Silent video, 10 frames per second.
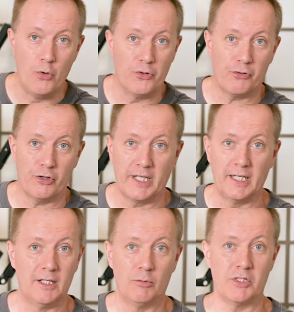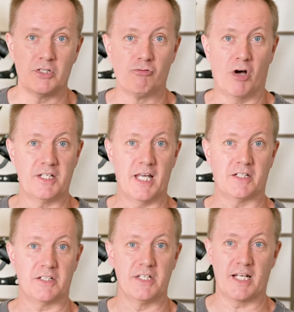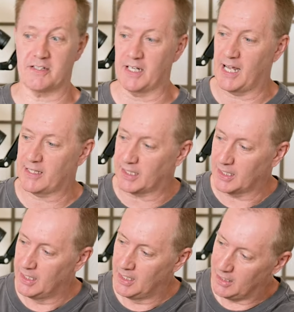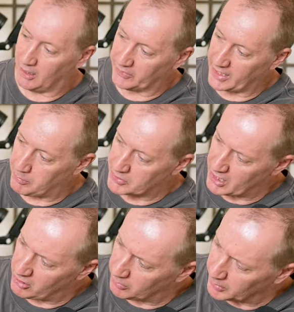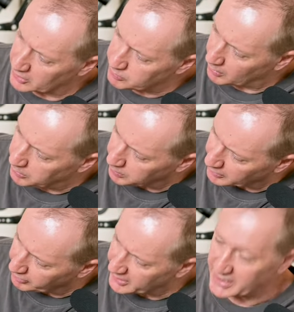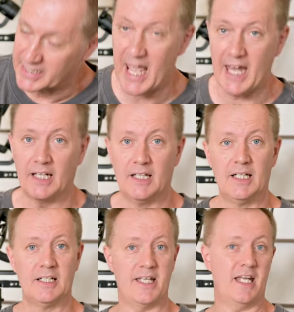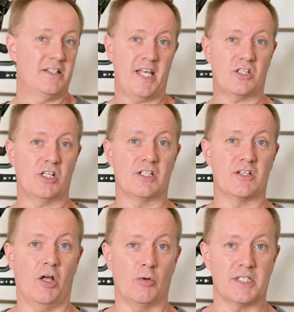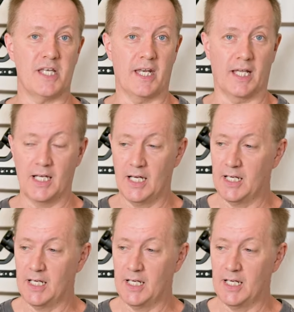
03, which is right down to next to nothing. On the Aputure Amaran, it's probably reading 10. 10 is actually its lower setting.